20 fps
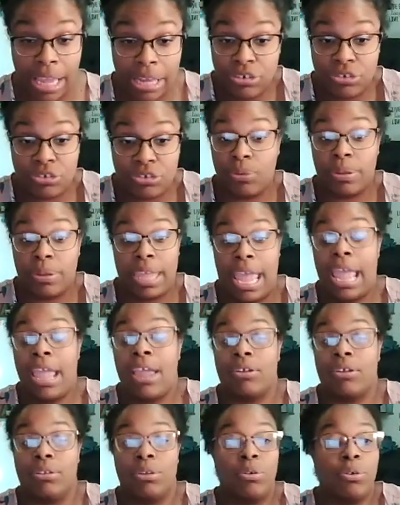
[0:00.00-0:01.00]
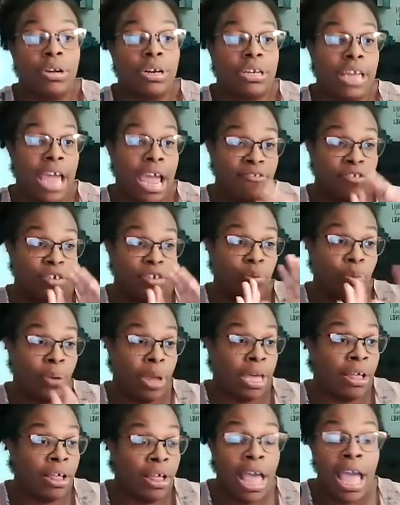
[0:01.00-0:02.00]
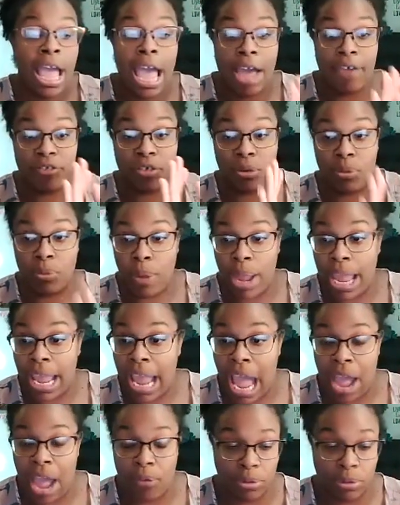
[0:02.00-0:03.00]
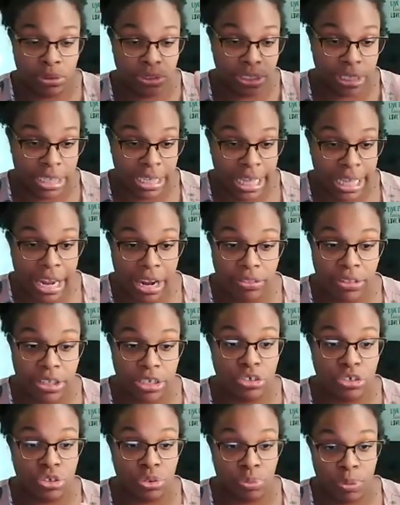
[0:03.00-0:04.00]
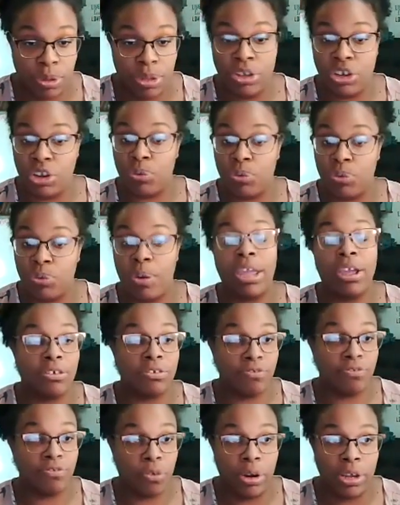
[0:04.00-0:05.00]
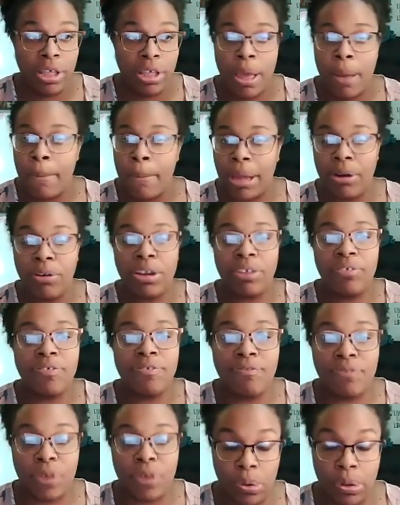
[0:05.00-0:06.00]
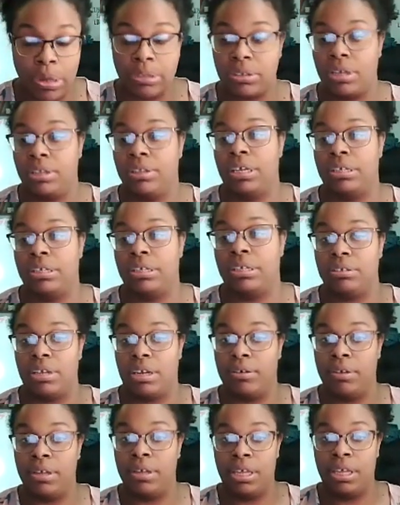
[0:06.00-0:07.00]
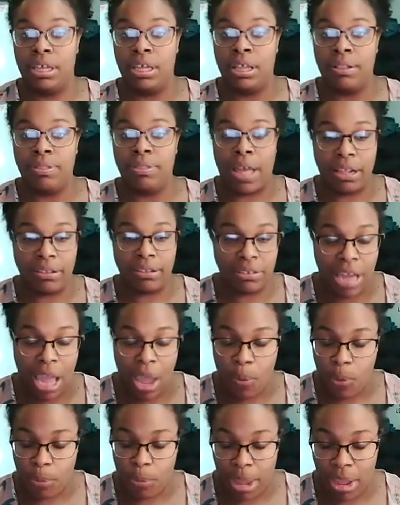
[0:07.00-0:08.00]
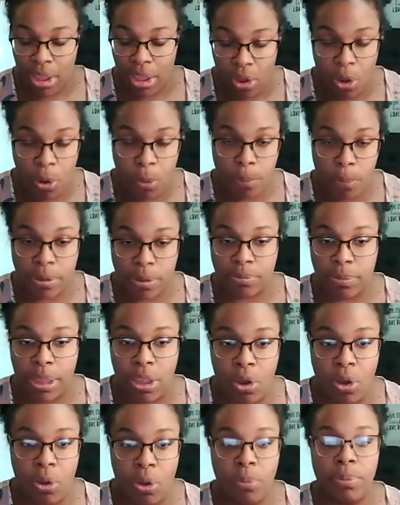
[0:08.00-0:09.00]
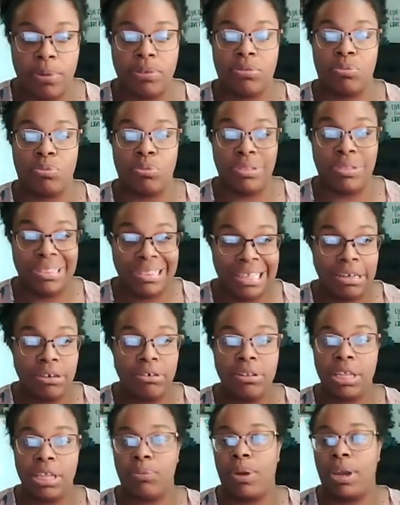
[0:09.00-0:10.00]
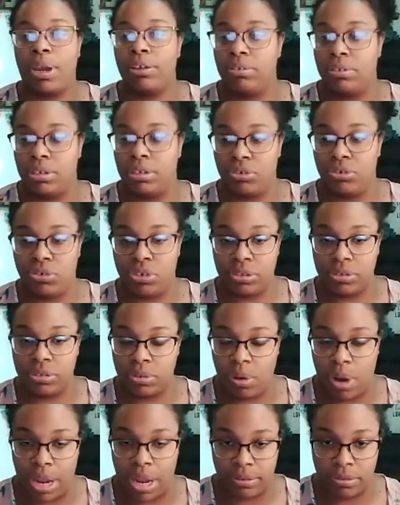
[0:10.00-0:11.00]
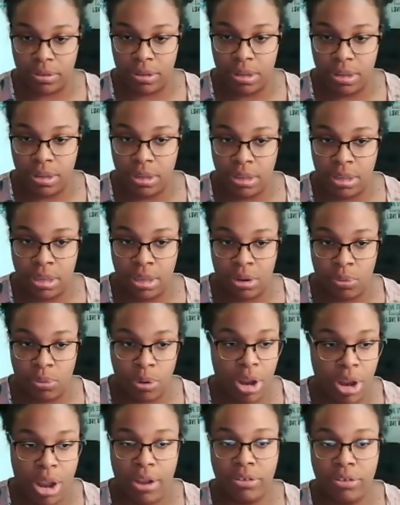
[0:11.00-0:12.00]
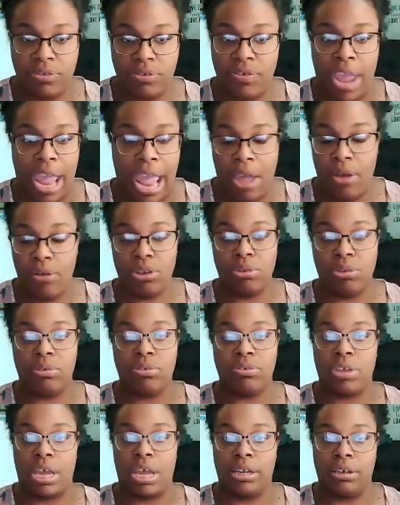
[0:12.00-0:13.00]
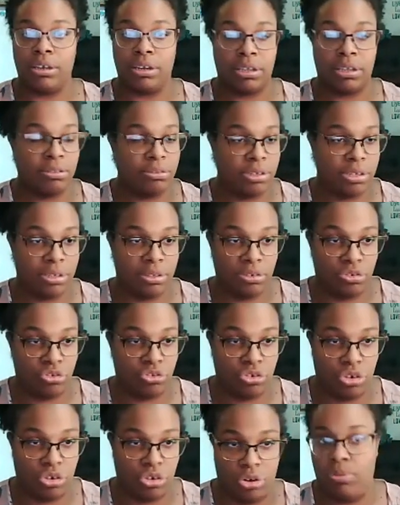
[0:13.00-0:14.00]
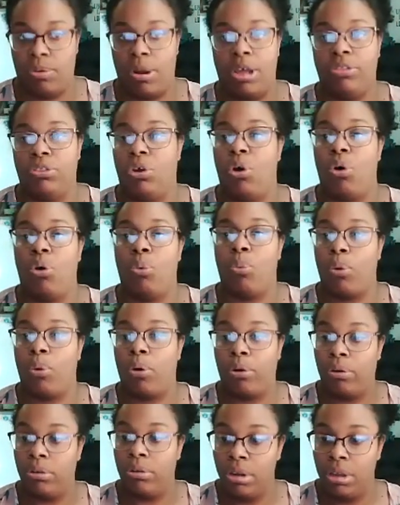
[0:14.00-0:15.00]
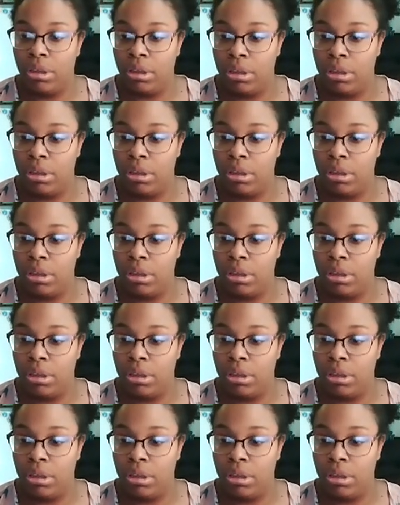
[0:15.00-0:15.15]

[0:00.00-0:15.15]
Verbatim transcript: I, just don't care. Lord, have your will, have your way. I will declare that your will and your way goes forth. I don't even focus on that stuff. That's not where my hope is. My hope is literally rested in Jesus Christ, regardless of how you decide to turn around the whole world.